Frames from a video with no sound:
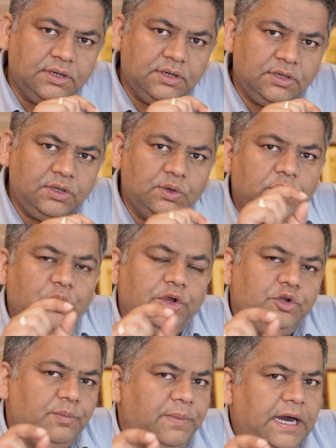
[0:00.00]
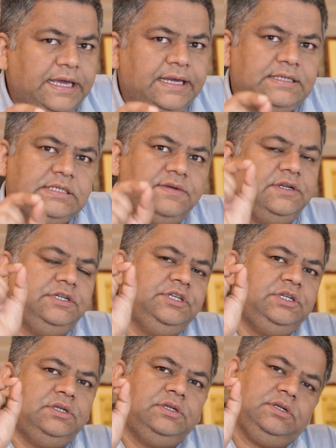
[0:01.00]
you are going to buy at
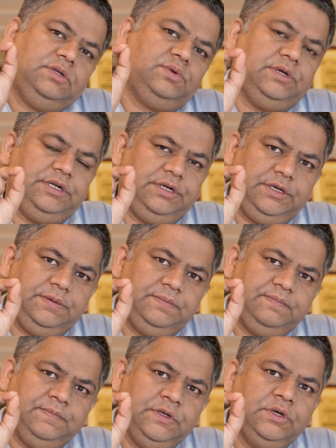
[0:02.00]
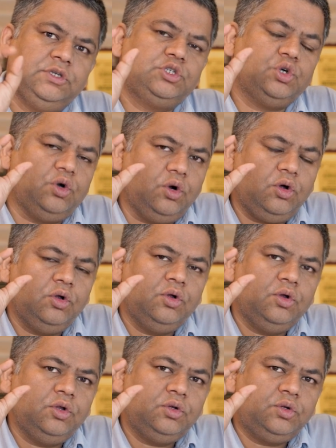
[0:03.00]
1720. So
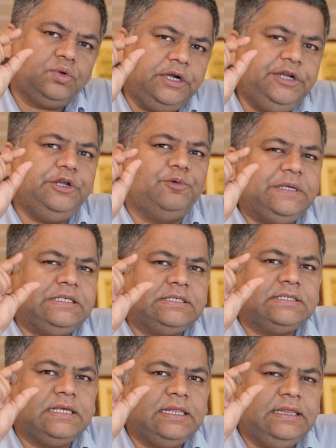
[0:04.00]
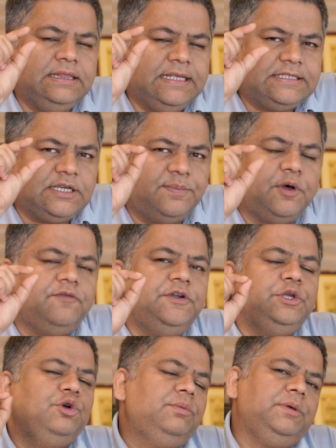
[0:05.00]
20 rupees lesser
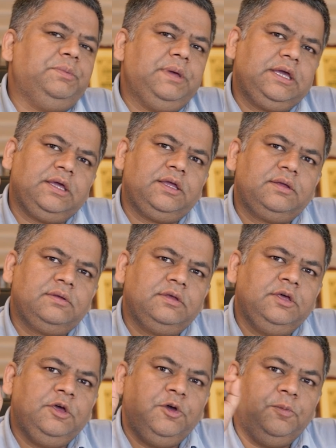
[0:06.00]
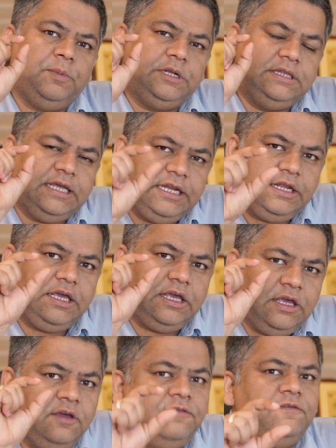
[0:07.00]
profit you will be making. But then
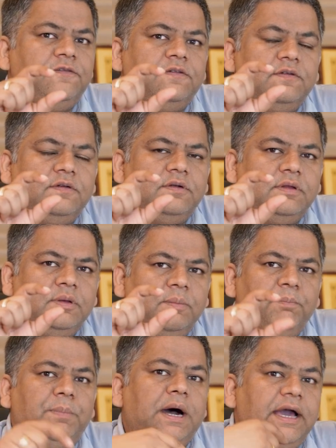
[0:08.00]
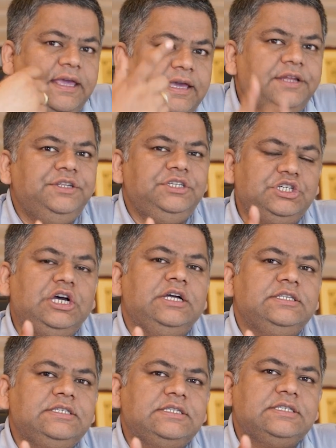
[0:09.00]
if by any
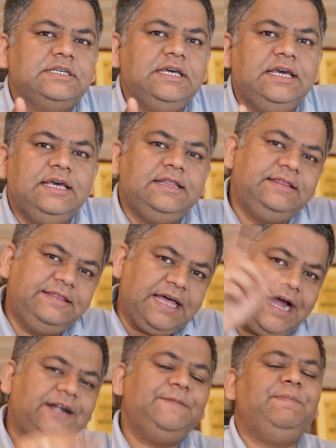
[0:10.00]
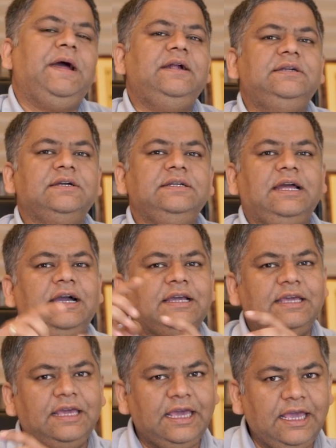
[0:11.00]
chance that pattern
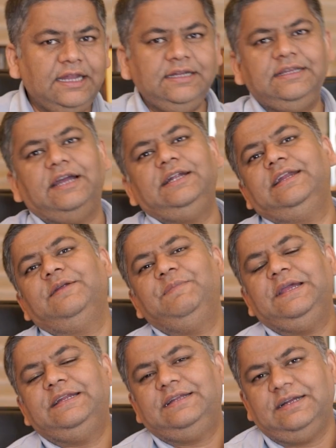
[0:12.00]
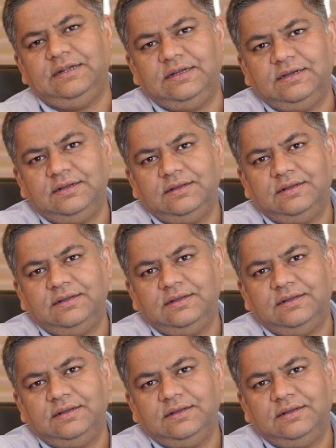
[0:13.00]
again get repeated,